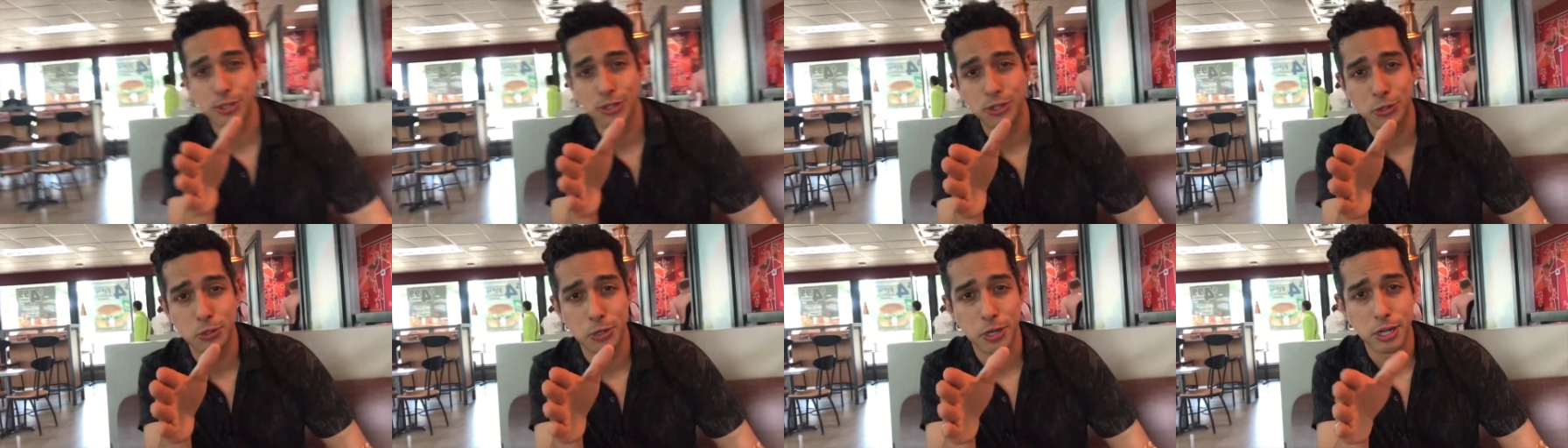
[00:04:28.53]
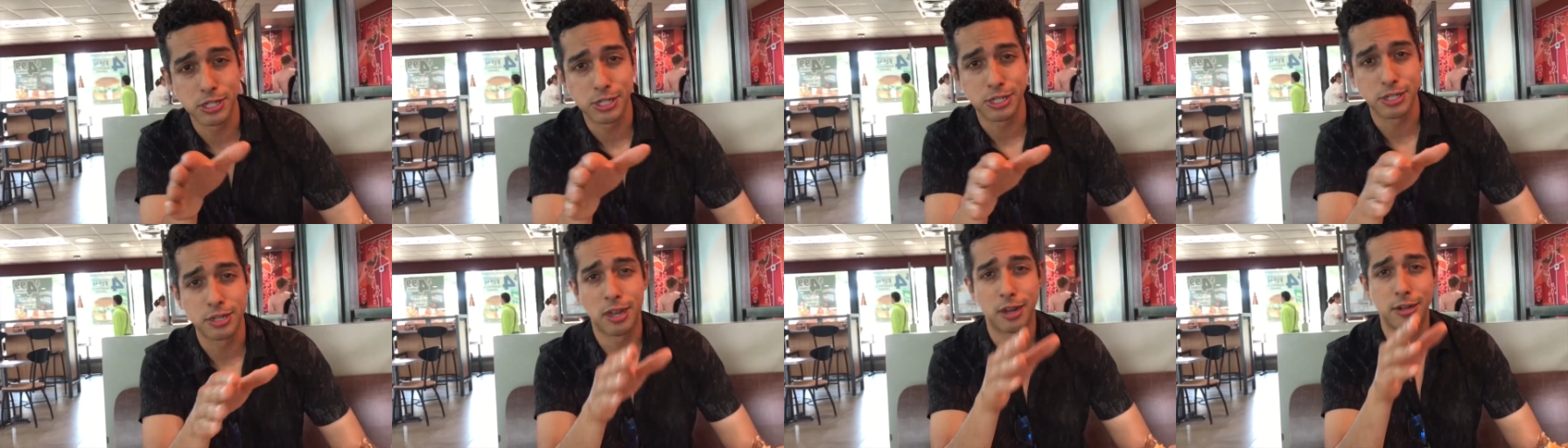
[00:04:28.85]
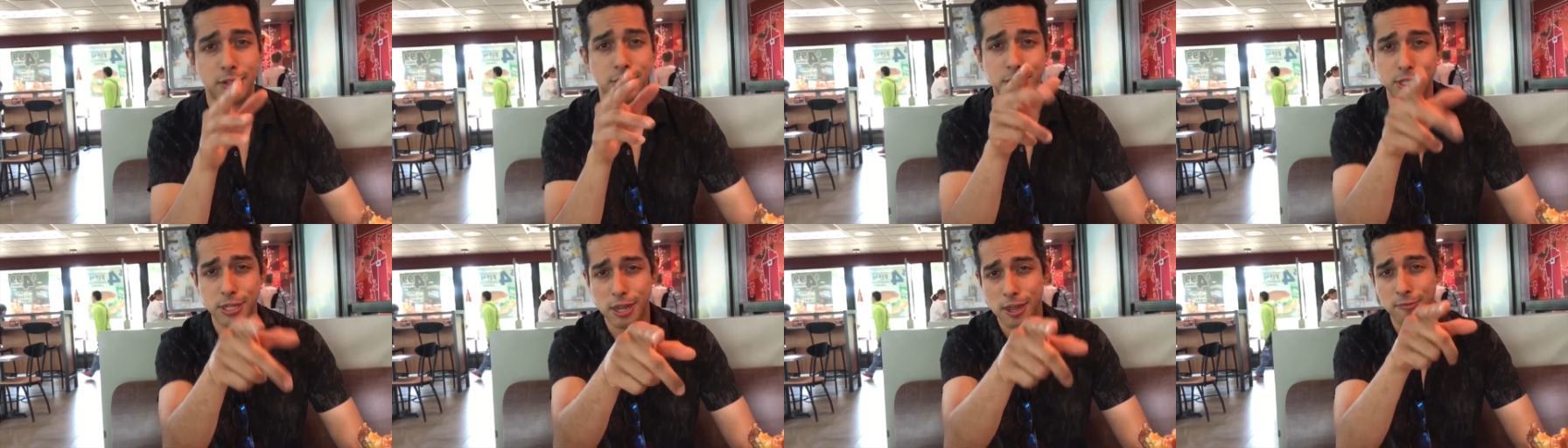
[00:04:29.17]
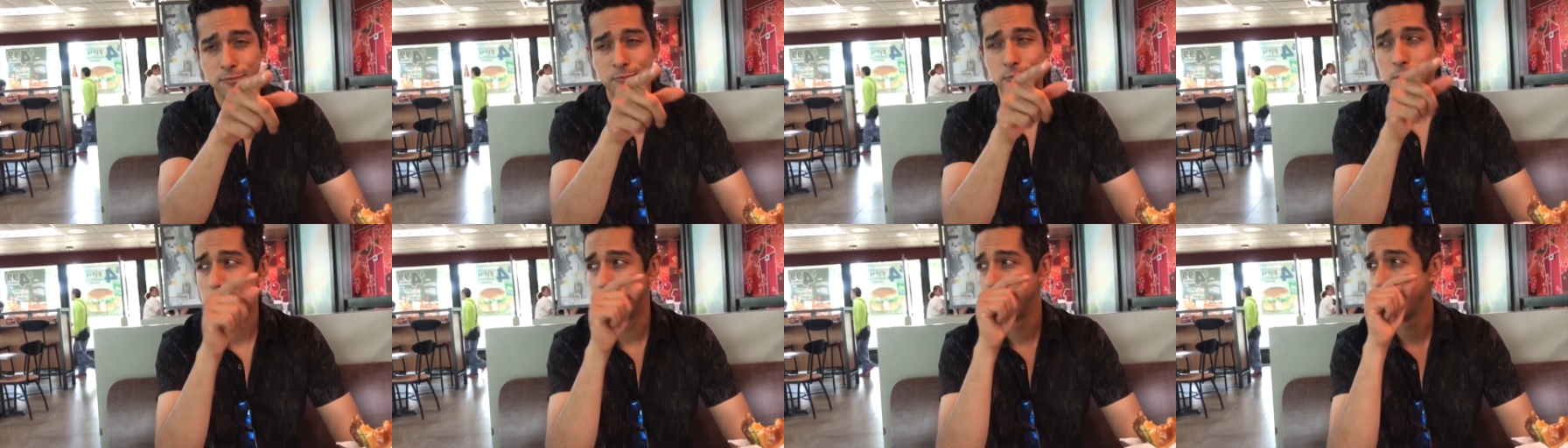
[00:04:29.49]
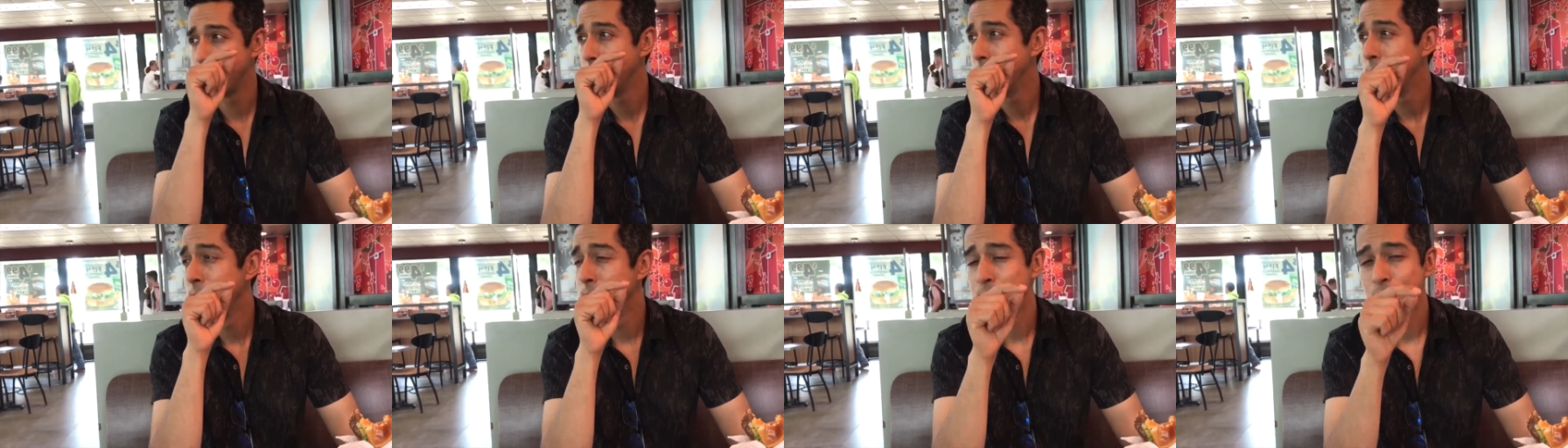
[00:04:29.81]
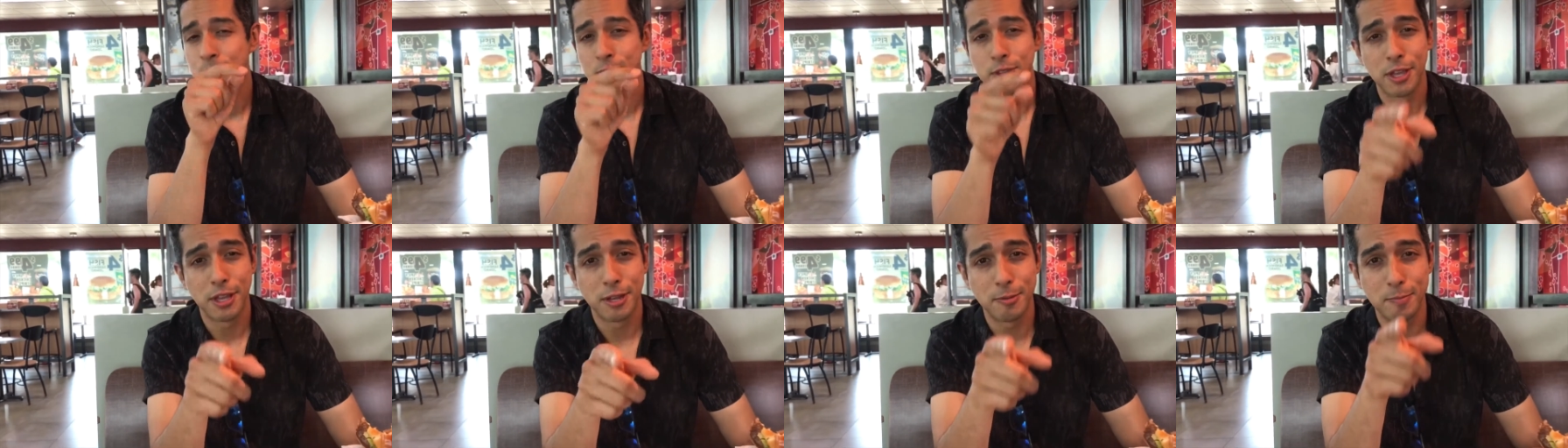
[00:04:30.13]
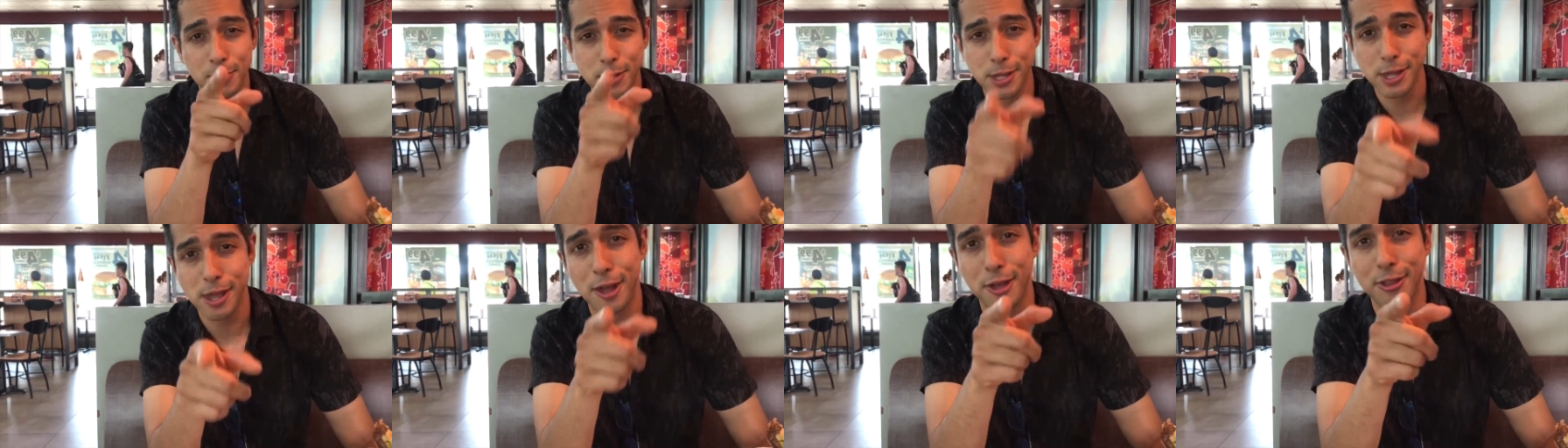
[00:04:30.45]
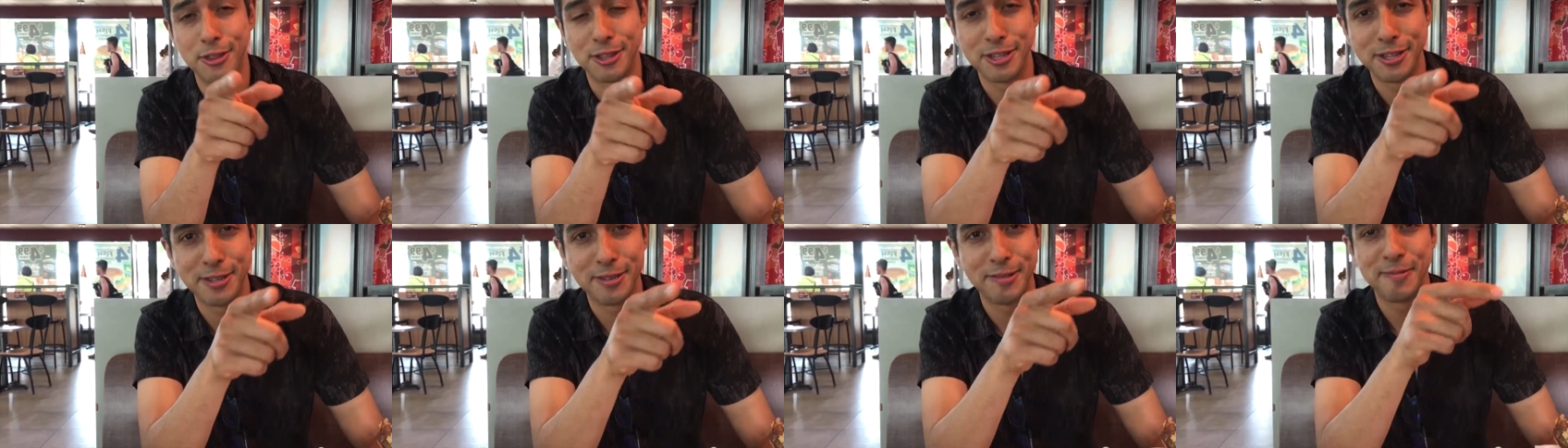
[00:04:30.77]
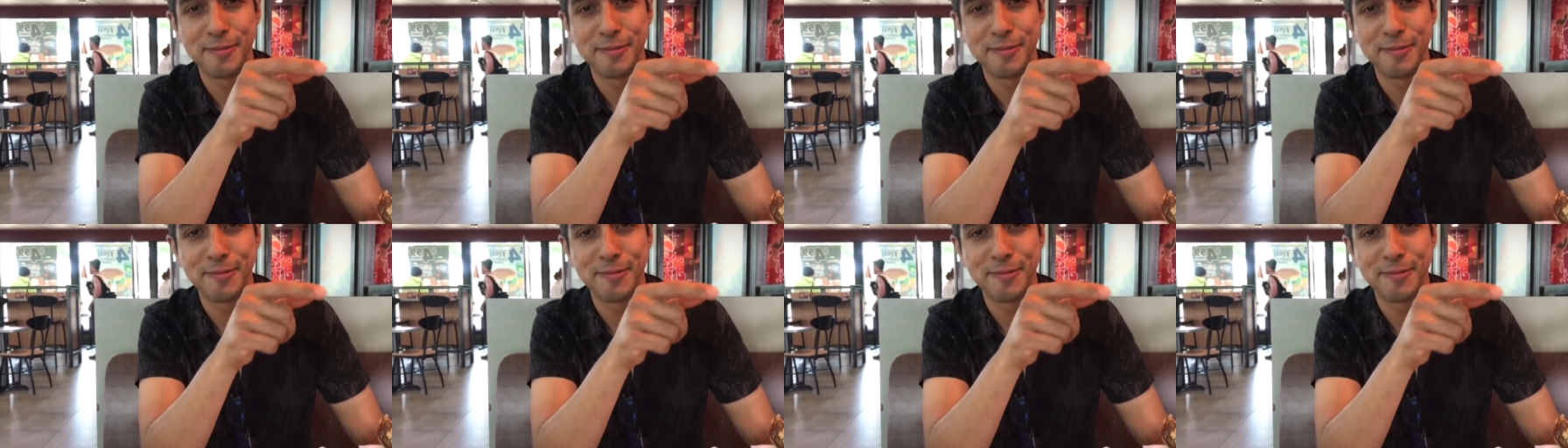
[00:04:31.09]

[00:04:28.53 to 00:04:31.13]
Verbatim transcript: and tricks on how to save money and be healthy.